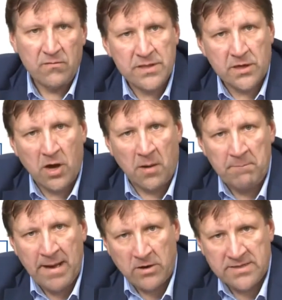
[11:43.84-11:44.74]
with the
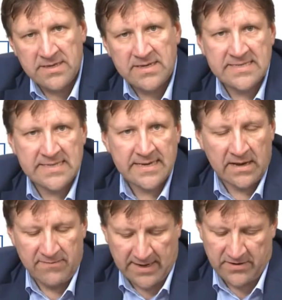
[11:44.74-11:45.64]
compound
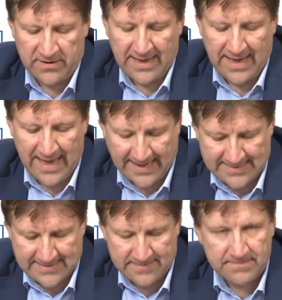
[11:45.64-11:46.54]
signal vector
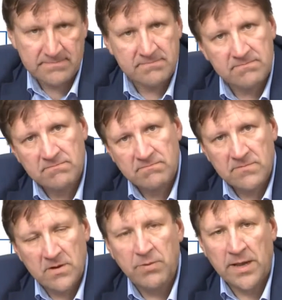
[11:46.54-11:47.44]
x,
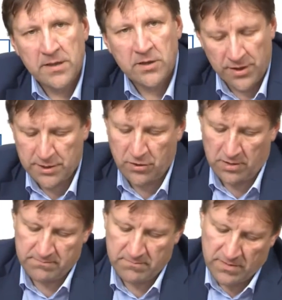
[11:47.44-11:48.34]
plus a noise
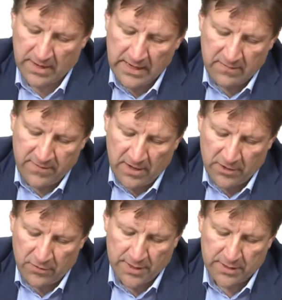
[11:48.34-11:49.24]
term, the
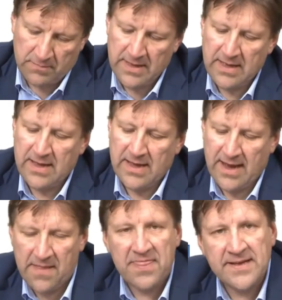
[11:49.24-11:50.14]
individual noise term
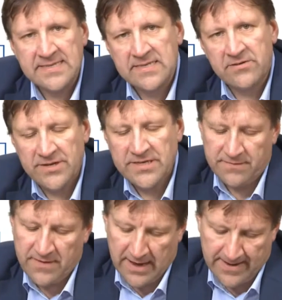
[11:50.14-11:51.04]
at this
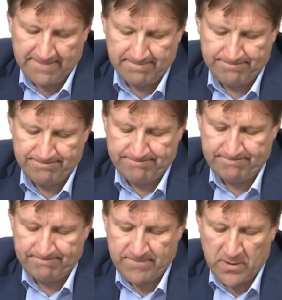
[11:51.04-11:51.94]
receiver i.
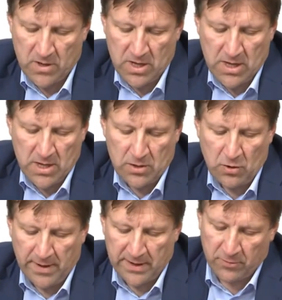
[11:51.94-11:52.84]

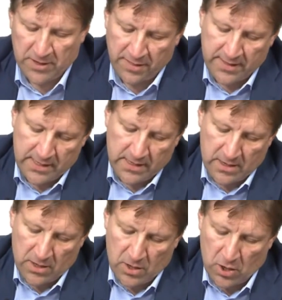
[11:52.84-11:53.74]
So, but what is the
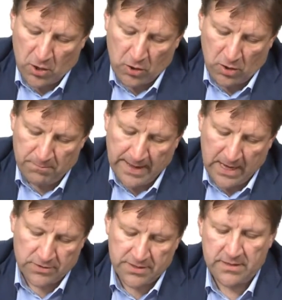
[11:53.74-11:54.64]

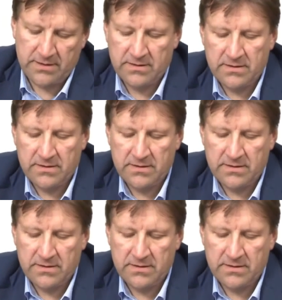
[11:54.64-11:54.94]
compound